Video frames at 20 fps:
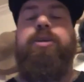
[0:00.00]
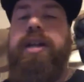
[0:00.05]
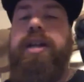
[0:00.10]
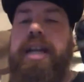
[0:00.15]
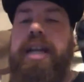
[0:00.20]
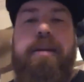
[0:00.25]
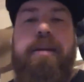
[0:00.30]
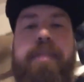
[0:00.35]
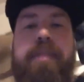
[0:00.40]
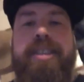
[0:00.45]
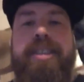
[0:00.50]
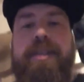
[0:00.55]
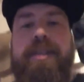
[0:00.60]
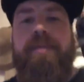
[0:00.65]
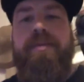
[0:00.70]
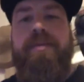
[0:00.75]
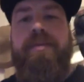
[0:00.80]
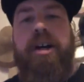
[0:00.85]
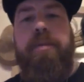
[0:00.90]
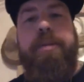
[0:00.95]
going to allow
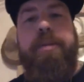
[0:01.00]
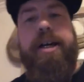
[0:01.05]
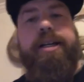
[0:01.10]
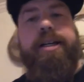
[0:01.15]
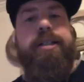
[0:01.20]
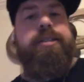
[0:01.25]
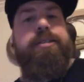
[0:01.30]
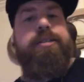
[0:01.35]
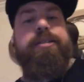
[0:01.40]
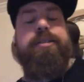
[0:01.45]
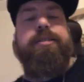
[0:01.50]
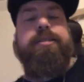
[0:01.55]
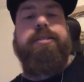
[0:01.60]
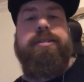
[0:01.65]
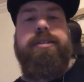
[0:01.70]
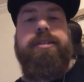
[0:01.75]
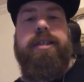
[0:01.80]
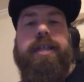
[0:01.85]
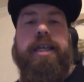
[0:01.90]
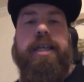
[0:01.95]
myself to fall behind,
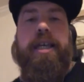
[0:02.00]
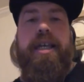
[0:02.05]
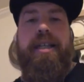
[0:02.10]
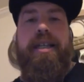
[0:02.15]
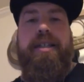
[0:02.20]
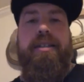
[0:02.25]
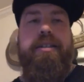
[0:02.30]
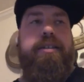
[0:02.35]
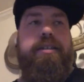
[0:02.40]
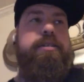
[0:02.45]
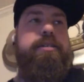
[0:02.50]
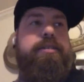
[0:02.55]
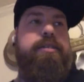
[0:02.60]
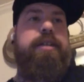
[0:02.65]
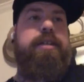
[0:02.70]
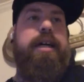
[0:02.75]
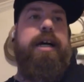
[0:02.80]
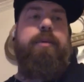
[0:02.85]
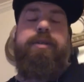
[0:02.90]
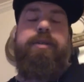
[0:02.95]
and
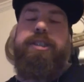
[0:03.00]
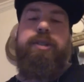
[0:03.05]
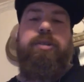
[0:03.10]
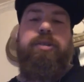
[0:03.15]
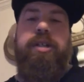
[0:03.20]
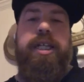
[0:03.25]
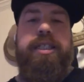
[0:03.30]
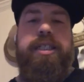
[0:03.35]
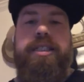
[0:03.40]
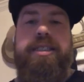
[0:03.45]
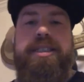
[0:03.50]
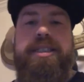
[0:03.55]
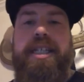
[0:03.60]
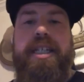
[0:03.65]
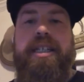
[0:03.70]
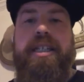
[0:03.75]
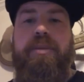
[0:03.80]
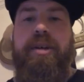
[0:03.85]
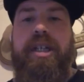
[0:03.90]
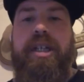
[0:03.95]
I wasn't going to let them
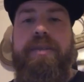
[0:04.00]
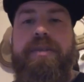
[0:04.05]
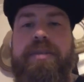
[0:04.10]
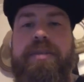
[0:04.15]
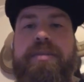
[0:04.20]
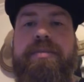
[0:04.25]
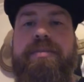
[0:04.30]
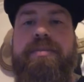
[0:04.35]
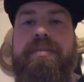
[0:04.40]
stand in the way of it.